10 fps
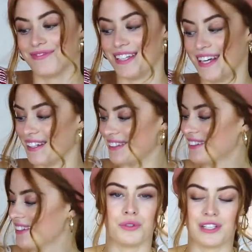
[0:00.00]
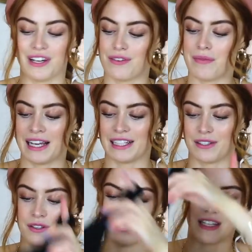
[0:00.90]
yeah. Also from
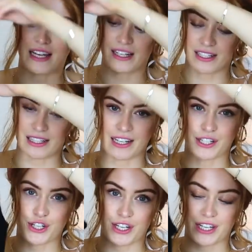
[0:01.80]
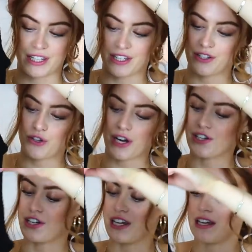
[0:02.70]
ASOS, in this like sheared
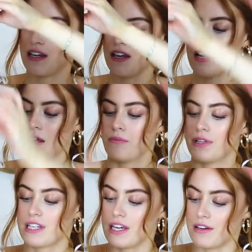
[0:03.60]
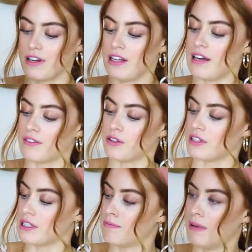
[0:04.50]
stretchy material, I've got
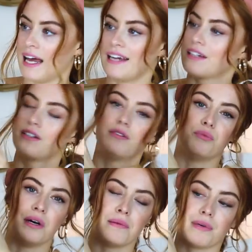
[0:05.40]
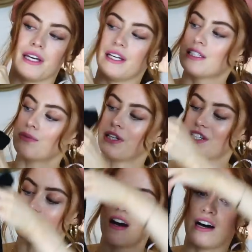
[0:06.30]
this black one piece,
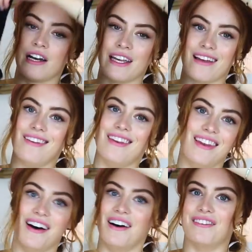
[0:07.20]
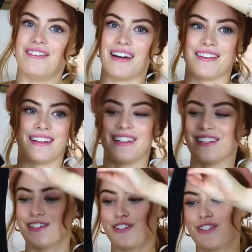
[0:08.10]
which I love. I think
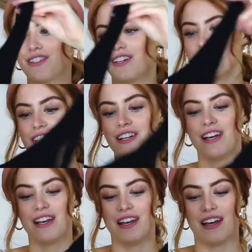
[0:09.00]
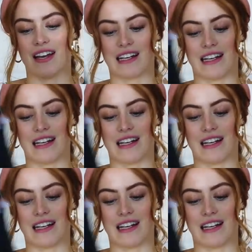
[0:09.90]
this is just such a